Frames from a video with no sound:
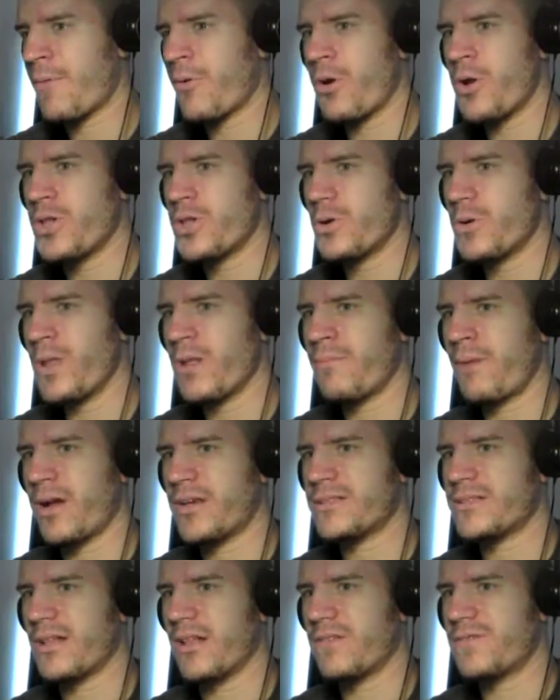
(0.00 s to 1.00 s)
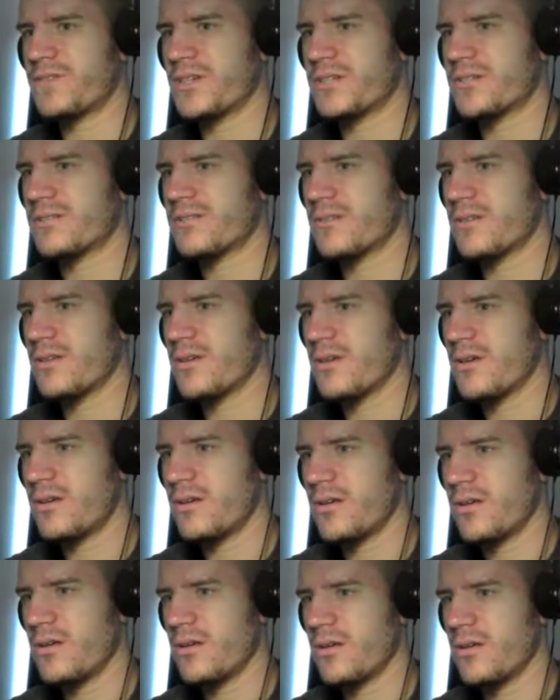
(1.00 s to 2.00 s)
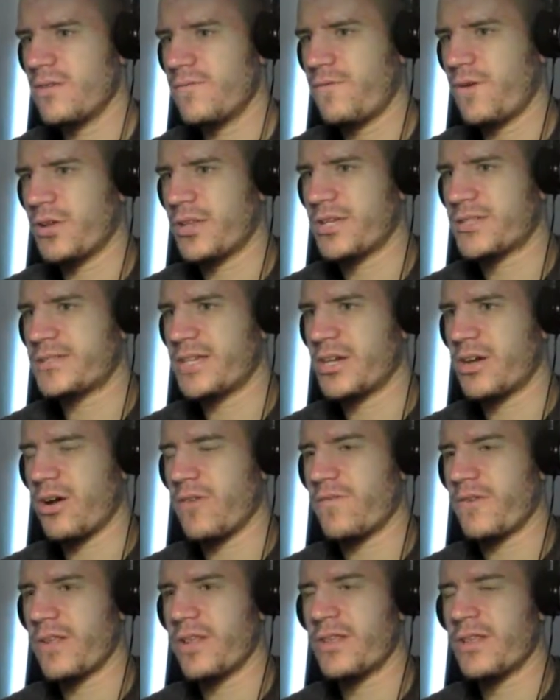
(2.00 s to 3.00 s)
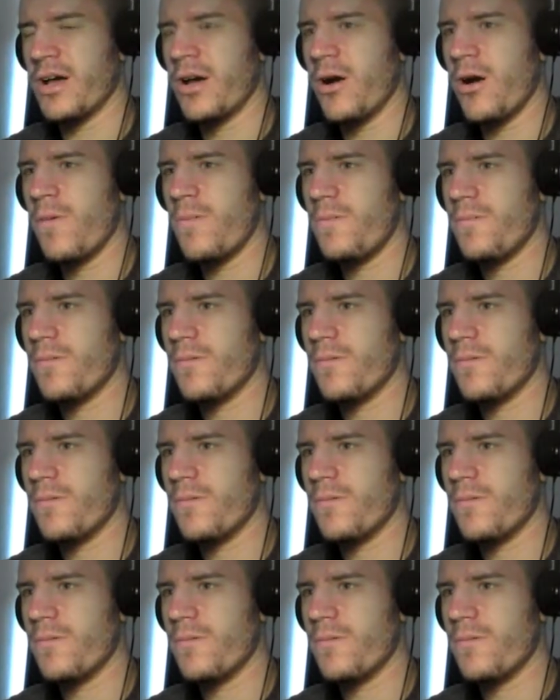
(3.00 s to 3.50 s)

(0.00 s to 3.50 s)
going to heal myself, just for the sake of it. No!